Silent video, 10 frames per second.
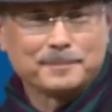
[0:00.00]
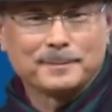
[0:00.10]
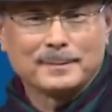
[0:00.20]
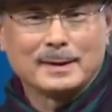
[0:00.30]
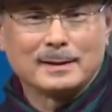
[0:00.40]

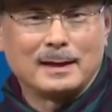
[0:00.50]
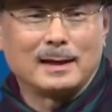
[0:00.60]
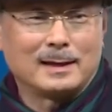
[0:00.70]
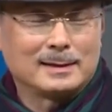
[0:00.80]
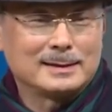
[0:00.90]
Yeah.
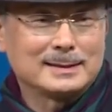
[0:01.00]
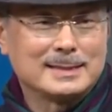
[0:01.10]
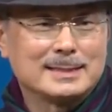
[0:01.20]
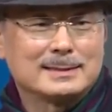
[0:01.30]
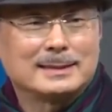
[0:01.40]

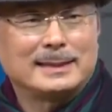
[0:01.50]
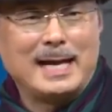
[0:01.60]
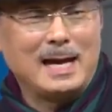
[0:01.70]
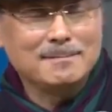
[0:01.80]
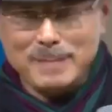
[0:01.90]

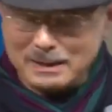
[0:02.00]
Because there are